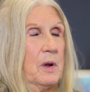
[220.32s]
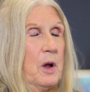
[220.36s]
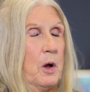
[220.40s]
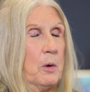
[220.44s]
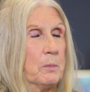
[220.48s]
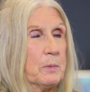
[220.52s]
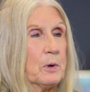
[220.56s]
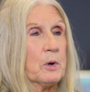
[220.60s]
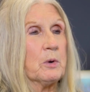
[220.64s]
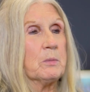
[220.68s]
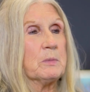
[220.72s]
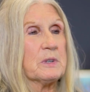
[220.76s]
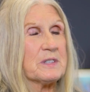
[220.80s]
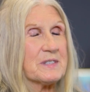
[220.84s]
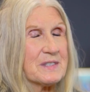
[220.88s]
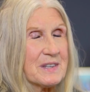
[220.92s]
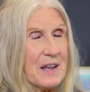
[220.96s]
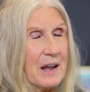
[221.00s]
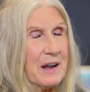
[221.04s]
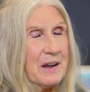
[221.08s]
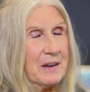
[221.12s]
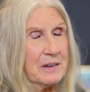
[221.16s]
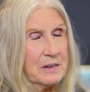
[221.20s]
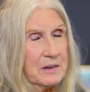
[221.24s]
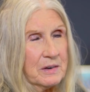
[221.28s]
I built my
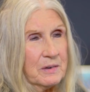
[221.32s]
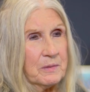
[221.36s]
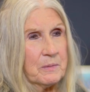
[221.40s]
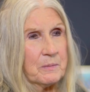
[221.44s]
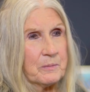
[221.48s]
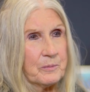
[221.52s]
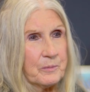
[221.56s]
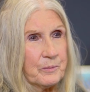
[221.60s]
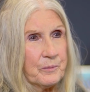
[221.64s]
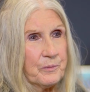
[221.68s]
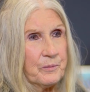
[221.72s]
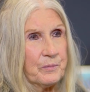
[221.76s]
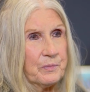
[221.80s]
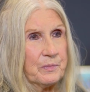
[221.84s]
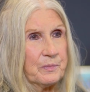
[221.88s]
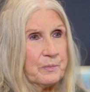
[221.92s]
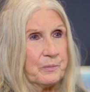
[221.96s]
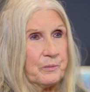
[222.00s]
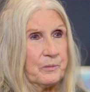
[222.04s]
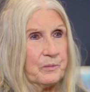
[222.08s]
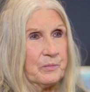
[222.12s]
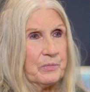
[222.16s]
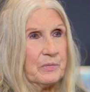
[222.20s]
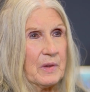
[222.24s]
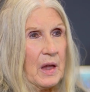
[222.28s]
son
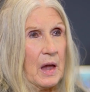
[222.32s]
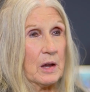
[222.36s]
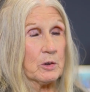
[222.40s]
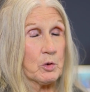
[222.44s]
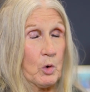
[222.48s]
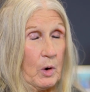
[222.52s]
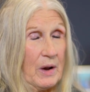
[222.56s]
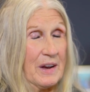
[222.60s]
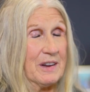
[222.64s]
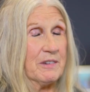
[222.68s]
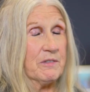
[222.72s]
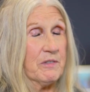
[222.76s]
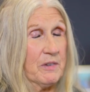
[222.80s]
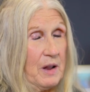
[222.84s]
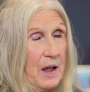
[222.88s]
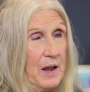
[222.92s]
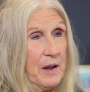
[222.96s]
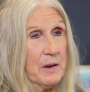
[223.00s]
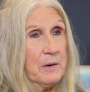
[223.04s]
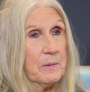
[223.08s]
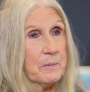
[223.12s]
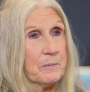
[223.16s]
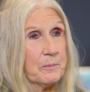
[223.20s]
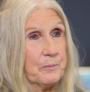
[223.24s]
a granny flat.